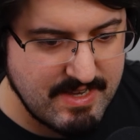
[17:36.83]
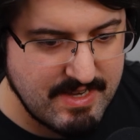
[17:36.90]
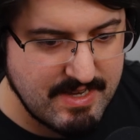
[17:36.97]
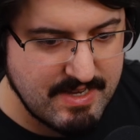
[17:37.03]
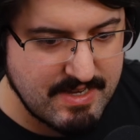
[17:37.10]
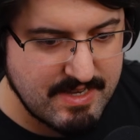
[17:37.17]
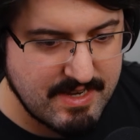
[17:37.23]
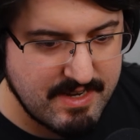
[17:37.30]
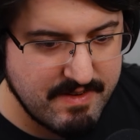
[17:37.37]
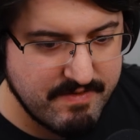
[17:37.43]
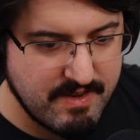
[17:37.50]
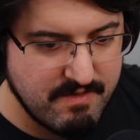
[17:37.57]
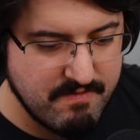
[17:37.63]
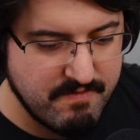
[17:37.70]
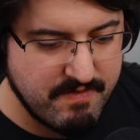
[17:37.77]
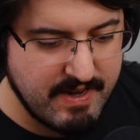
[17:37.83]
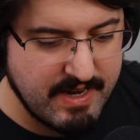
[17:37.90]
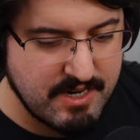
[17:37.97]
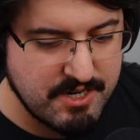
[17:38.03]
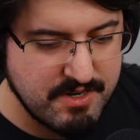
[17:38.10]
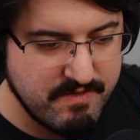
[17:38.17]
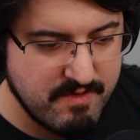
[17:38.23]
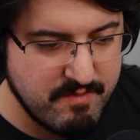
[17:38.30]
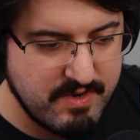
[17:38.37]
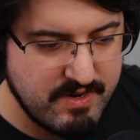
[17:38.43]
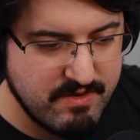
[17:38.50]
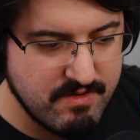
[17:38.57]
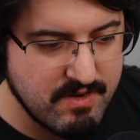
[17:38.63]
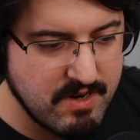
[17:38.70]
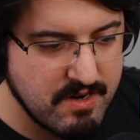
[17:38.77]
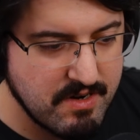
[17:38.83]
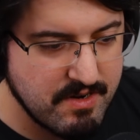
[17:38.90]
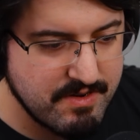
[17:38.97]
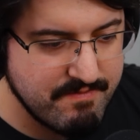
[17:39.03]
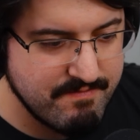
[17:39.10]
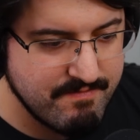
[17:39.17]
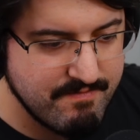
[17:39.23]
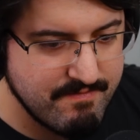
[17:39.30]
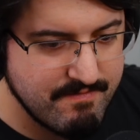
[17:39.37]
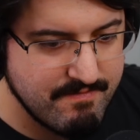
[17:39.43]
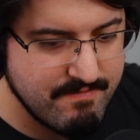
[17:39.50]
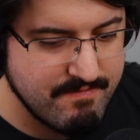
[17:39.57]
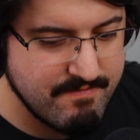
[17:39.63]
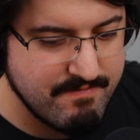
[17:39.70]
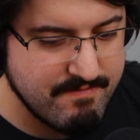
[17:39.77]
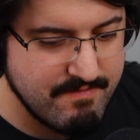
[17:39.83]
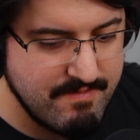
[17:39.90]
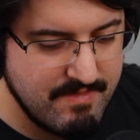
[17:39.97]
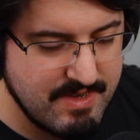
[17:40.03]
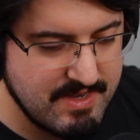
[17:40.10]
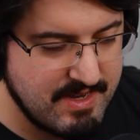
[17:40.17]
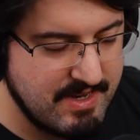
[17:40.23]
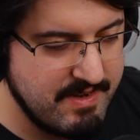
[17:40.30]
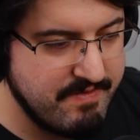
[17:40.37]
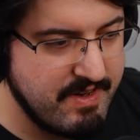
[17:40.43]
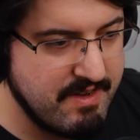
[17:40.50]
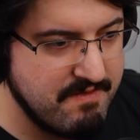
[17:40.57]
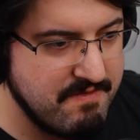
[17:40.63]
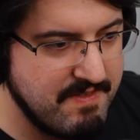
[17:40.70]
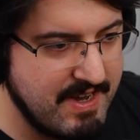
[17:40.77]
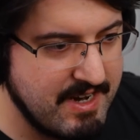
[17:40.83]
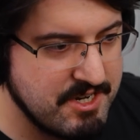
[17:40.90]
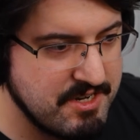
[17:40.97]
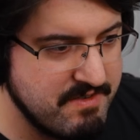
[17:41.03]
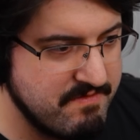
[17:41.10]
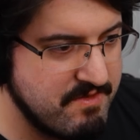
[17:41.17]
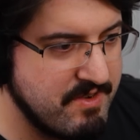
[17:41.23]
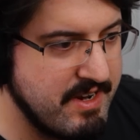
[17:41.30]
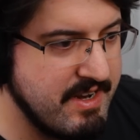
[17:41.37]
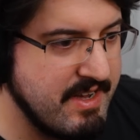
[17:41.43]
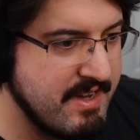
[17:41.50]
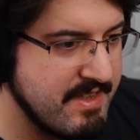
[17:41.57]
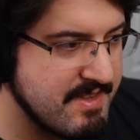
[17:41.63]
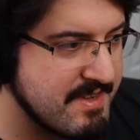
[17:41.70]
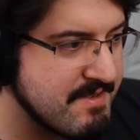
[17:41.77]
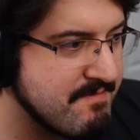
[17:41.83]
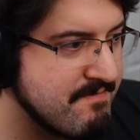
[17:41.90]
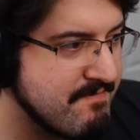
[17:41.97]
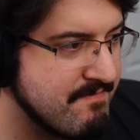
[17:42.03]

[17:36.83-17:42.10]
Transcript: A significant faction of Imperial Guard. A significant faction of Grey Knights.